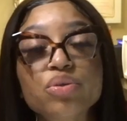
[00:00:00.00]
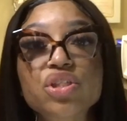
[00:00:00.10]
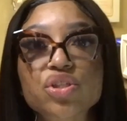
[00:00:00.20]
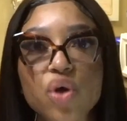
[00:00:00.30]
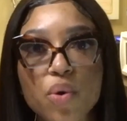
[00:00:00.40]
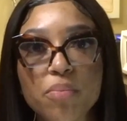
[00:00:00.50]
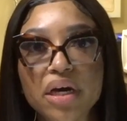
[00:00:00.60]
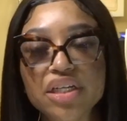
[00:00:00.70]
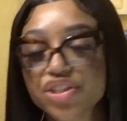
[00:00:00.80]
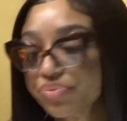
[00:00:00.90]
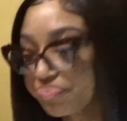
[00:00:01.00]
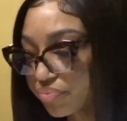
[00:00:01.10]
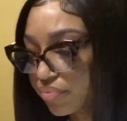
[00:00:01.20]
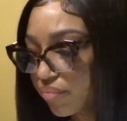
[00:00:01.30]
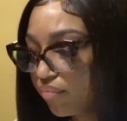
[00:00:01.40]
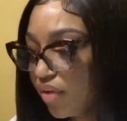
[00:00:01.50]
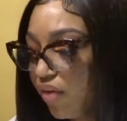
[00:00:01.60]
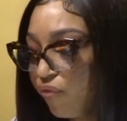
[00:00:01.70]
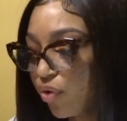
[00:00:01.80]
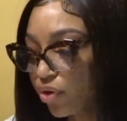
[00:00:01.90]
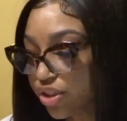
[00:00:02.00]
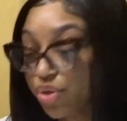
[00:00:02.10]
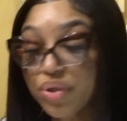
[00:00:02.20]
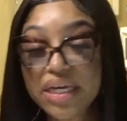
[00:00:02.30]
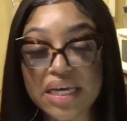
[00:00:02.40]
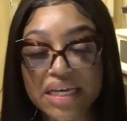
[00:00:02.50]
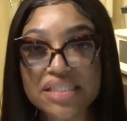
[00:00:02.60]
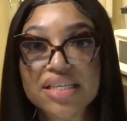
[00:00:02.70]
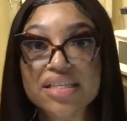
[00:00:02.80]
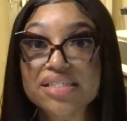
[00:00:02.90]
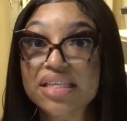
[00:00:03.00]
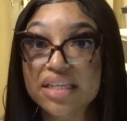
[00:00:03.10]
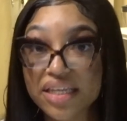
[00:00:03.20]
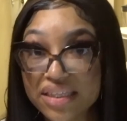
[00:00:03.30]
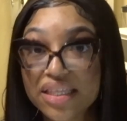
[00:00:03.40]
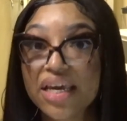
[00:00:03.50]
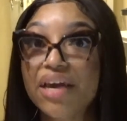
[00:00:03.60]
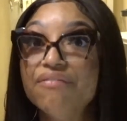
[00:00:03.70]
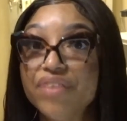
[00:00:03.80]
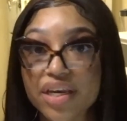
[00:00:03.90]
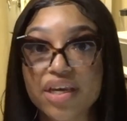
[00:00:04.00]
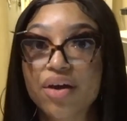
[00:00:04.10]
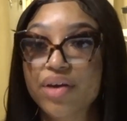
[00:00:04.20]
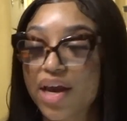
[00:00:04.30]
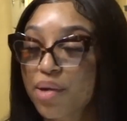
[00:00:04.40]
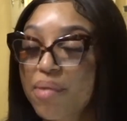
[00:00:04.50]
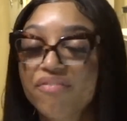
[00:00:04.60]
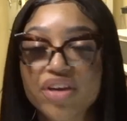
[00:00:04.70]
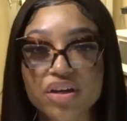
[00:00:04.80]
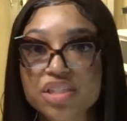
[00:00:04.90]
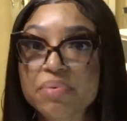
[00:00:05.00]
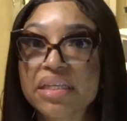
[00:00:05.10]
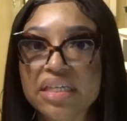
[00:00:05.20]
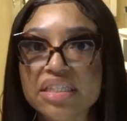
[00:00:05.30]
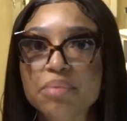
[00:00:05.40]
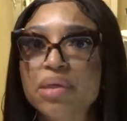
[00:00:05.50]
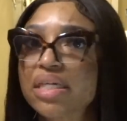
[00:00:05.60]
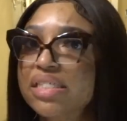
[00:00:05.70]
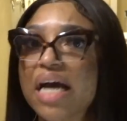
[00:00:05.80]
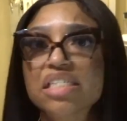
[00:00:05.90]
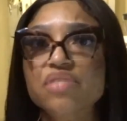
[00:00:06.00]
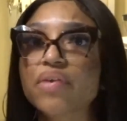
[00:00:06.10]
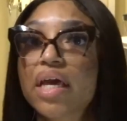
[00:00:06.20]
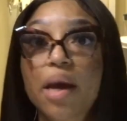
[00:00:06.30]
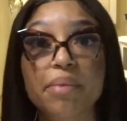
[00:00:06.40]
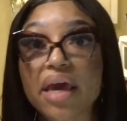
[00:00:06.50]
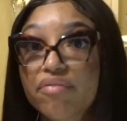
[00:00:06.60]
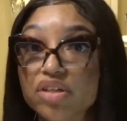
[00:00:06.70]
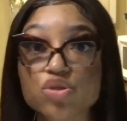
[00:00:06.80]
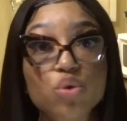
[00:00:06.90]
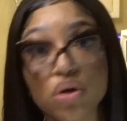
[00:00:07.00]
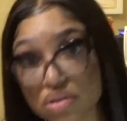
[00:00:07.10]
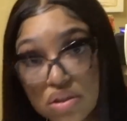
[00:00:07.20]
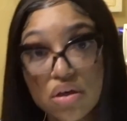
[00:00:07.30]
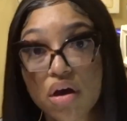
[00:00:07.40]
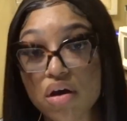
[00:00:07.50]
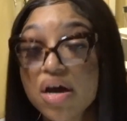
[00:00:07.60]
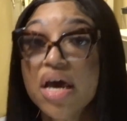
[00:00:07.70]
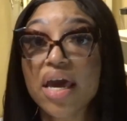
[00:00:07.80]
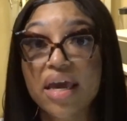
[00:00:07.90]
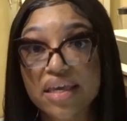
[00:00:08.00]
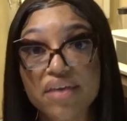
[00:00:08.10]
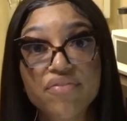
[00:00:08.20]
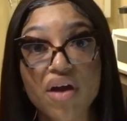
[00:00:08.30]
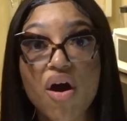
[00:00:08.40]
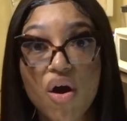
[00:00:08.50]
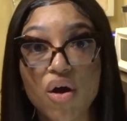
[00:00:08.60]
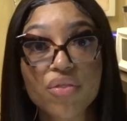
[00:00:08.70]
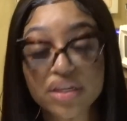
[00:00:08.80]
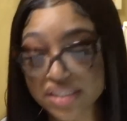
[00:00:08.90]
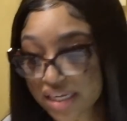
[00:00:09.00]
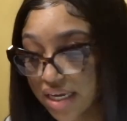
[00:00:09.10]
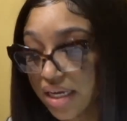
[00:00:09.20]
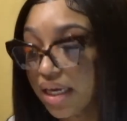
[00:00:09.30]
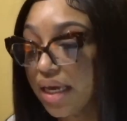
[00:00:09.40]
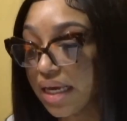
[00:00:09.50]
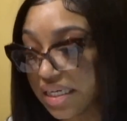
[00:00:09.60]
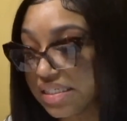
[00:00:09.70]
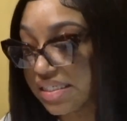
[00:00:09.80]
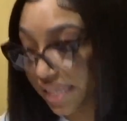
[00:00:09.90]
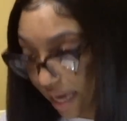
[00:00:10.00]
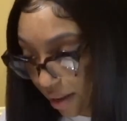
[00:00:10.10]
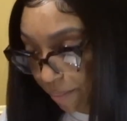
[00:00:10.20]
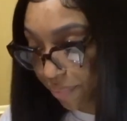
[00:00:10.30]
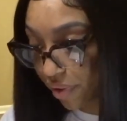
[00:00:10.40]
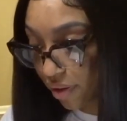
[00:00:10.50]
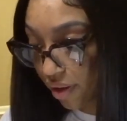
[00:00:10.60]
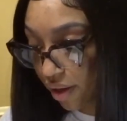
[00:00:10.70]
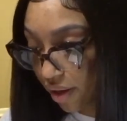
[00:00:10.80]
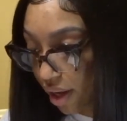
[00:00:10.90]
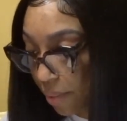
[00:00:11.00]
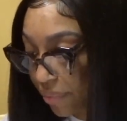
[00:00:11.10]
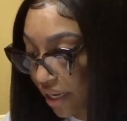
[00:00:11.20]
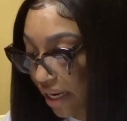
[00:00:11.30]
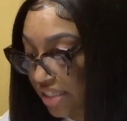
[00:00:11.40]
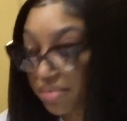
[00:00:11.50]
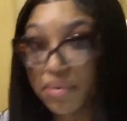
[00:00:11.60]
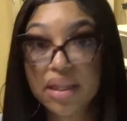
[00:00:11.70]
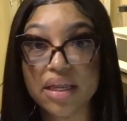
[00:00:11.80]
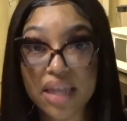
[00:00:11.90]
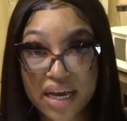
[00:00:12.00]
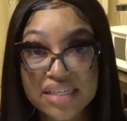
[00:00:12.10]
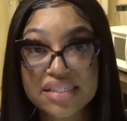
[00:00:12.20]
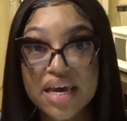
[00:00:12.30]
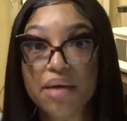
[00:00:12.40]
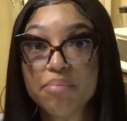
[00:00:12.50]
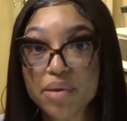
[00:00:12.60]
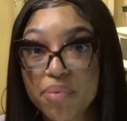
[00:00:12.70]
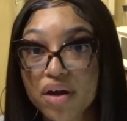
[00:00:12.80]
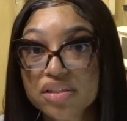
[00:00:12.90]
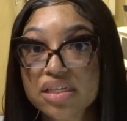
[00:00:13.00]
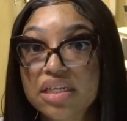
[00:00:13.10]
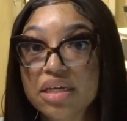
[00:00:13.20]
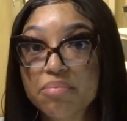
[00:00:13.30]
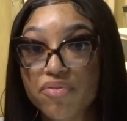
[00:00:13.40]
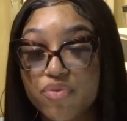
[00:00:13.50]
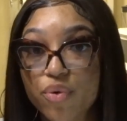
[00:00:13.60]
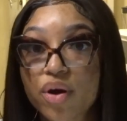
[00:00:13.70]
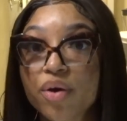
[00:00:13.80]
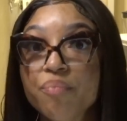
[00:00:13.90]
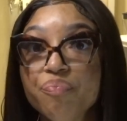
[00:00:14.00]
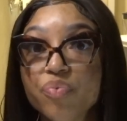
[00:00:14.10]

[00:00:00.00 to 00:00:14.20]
so much for tuning into this lengthy video. Y'all know my videos be lengthy because I just feel like I be having to talk to y'all and give y'all all the tea in depth. Because like I said, me personally, before